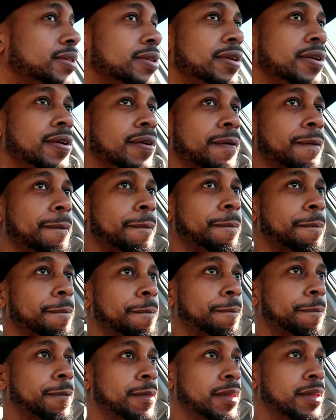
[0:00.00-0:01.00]

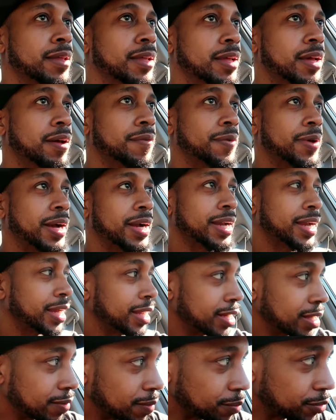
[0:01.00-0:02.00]
I
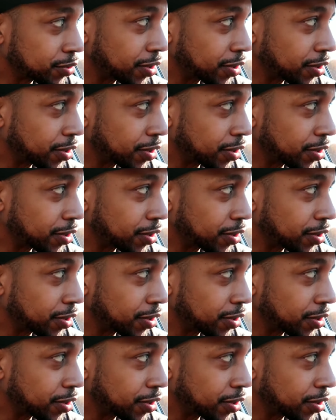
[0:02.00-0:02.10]
can't even,